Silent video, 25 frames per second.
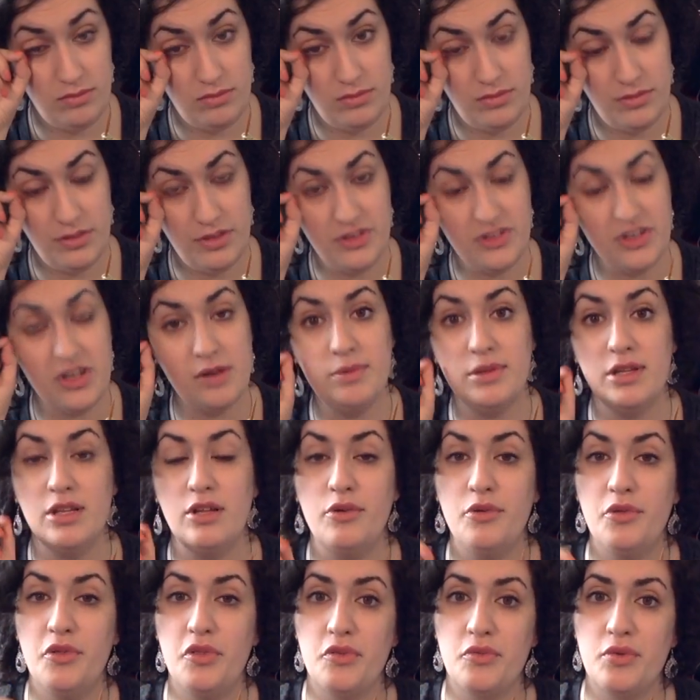the double
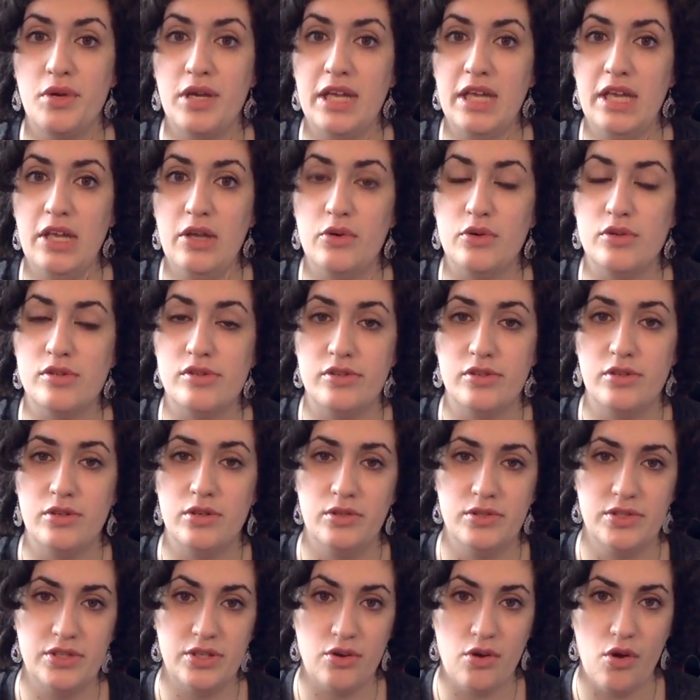oh three or
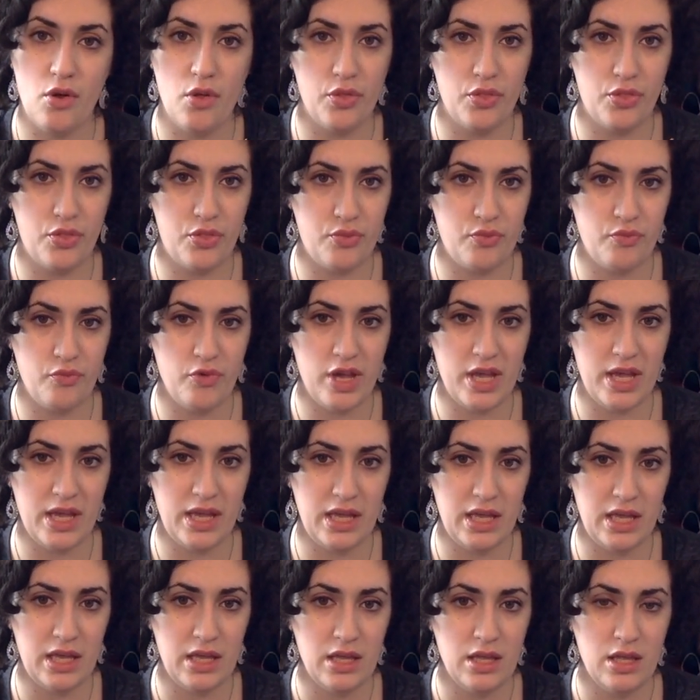zero zero
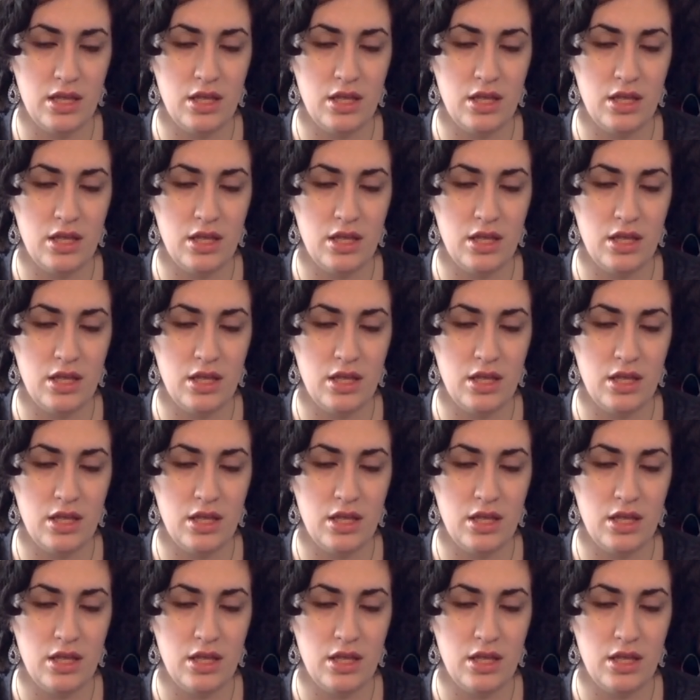three